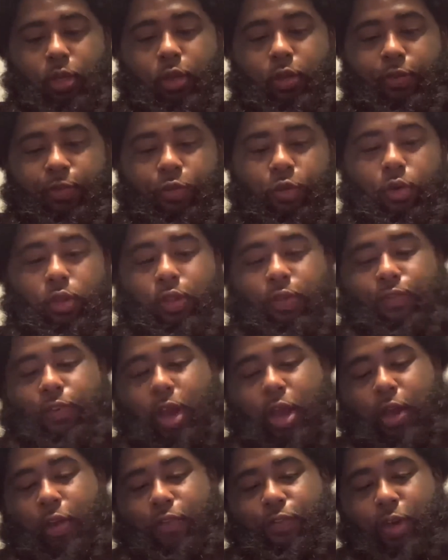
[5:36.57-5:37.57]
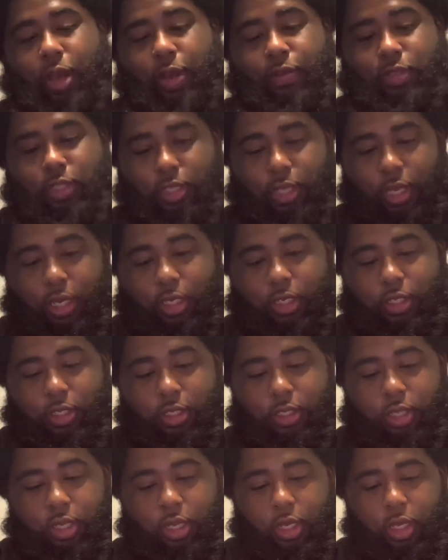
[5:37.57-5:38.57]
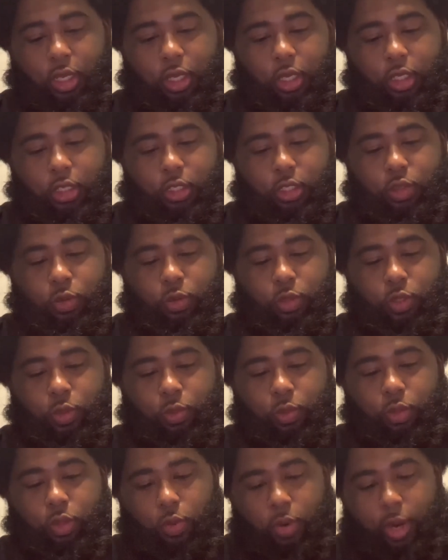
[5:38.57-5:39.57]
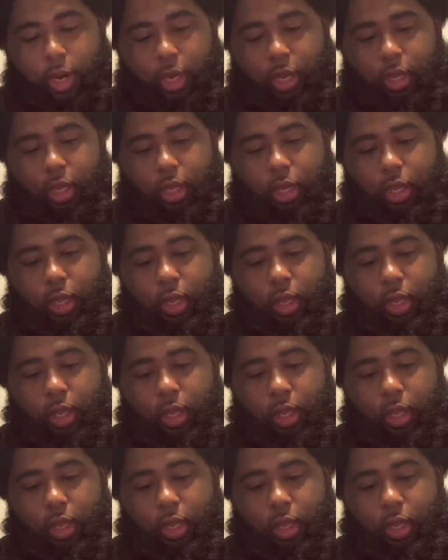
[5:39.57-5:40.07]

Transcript: for the 5.56 223,